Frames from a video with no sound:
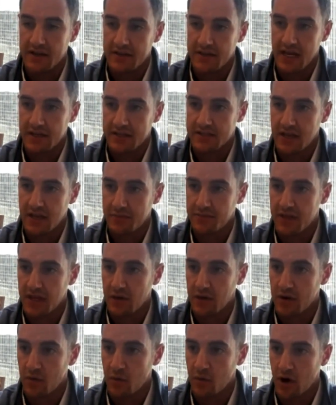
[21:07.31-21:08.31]
that's something
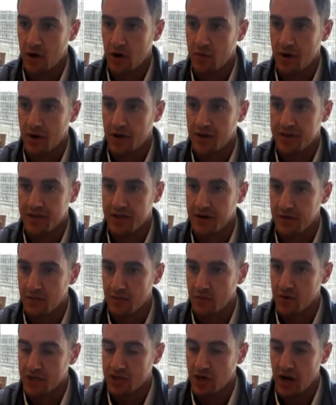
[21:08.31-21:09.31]
that we work with,
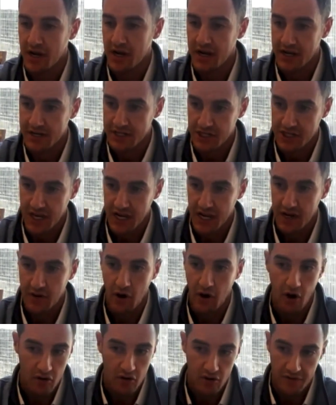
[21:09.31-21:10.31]
and we try and educate
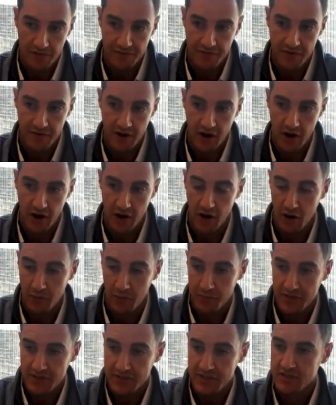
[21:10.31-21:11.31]
all of
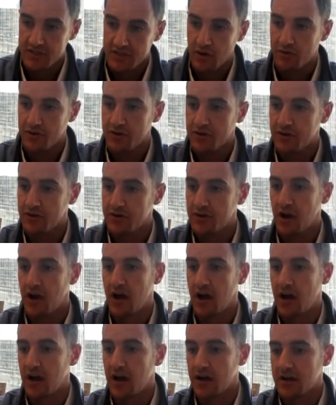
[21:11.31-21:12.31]
our business
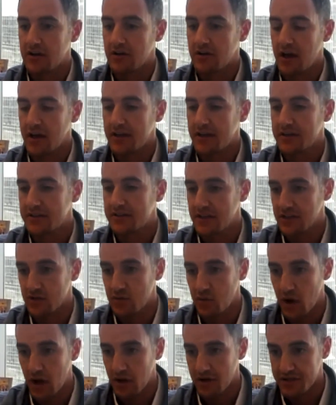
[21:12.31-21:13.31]
owner clients as
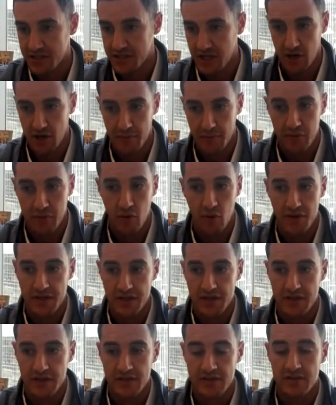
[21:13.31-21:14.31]
well as their
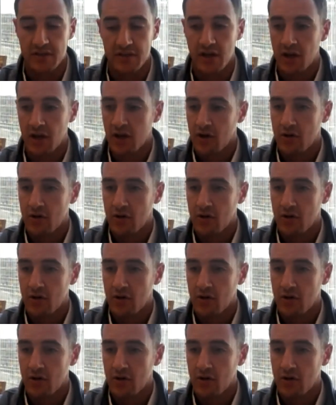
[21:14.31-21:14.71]
employees